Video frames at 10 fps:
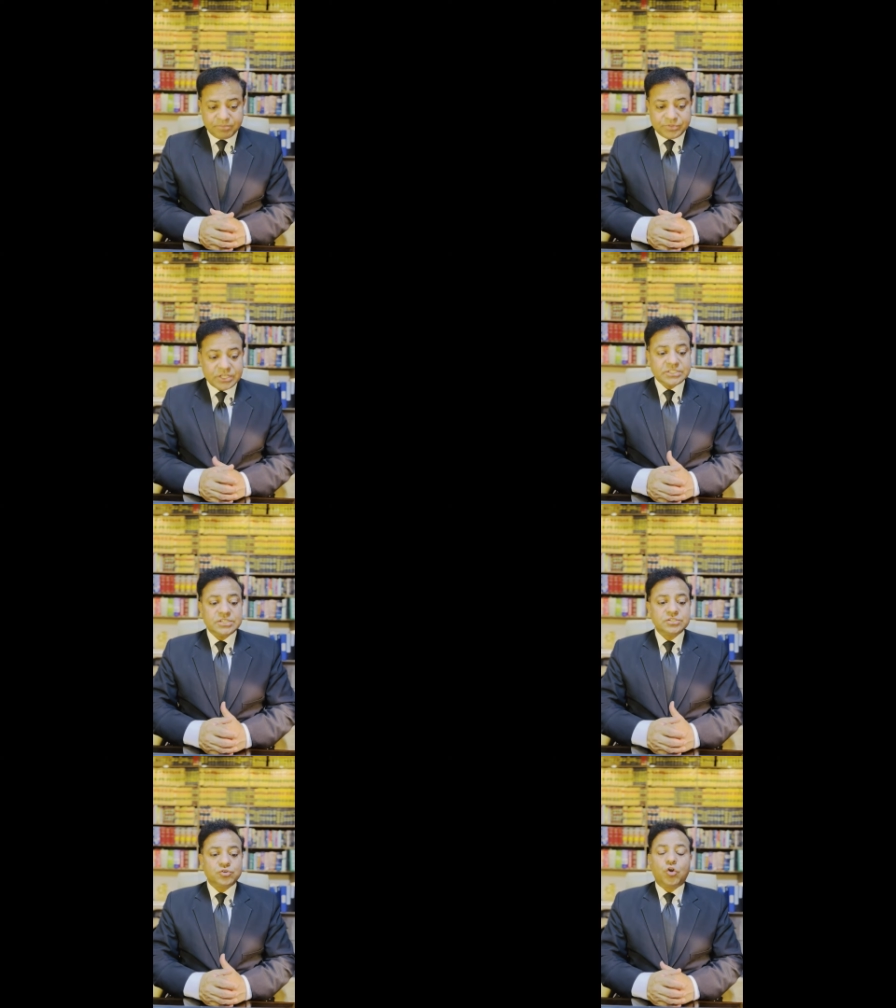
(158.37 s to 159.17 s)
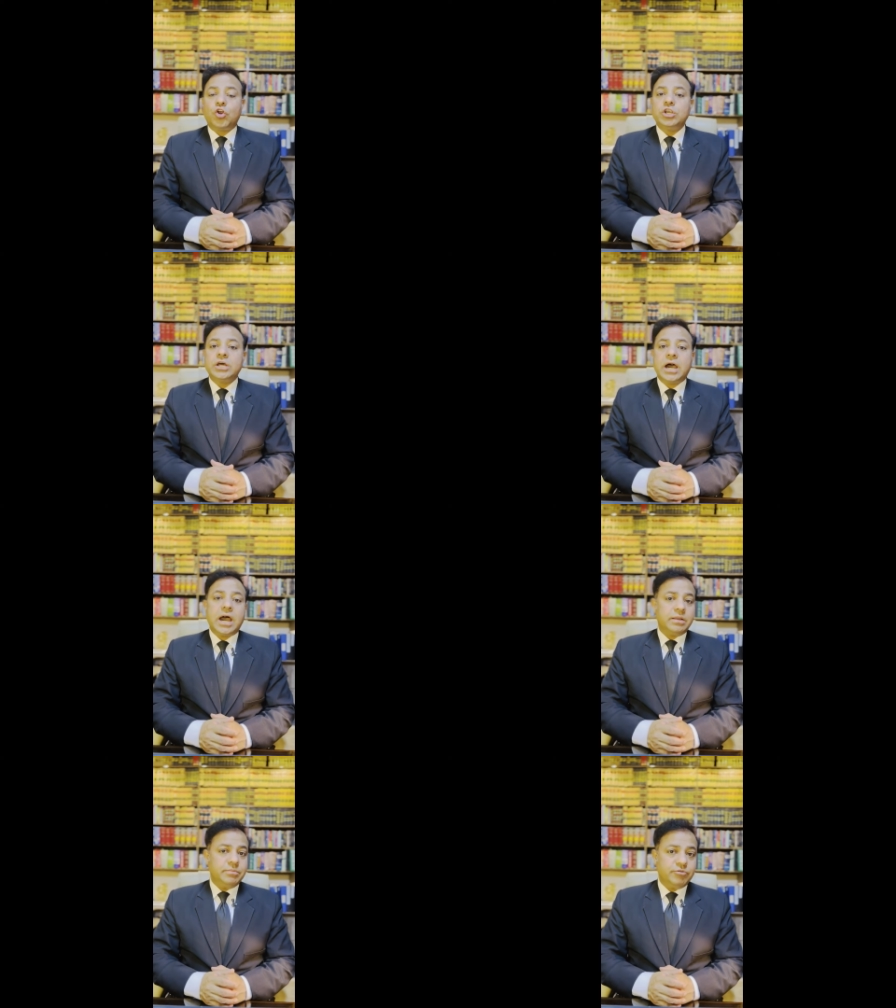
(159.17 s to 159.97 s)
This is called
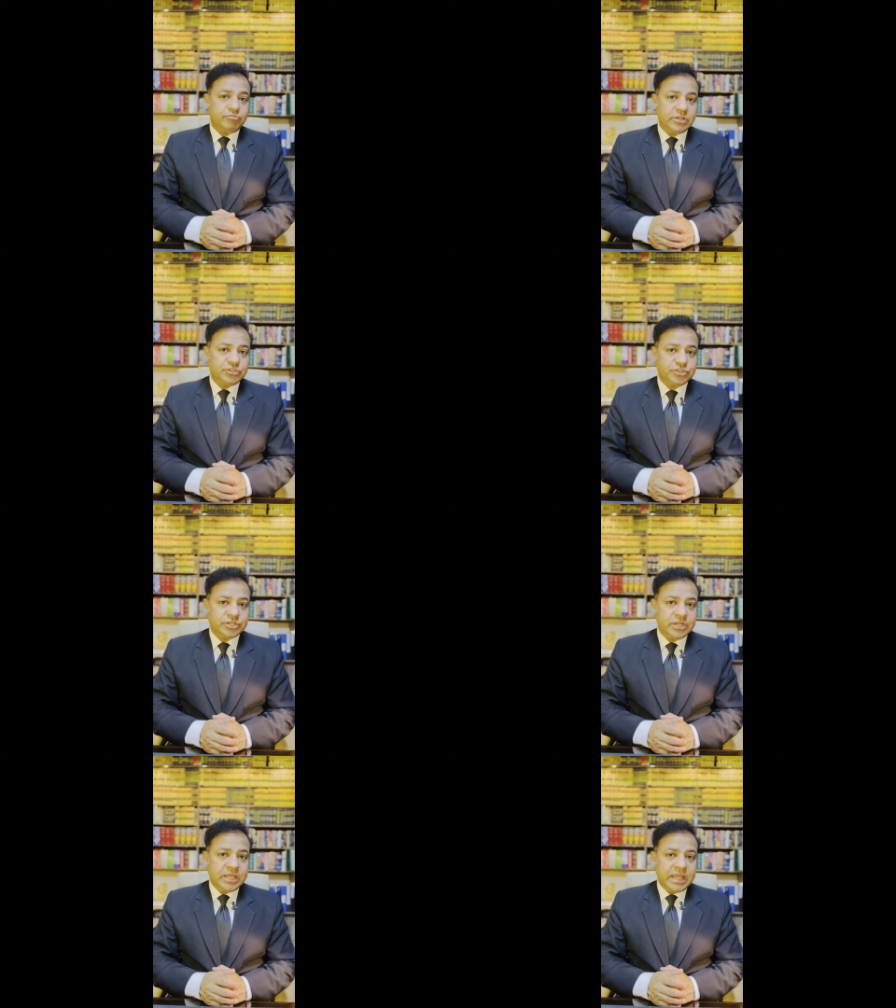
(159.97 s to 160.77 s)
arbitration,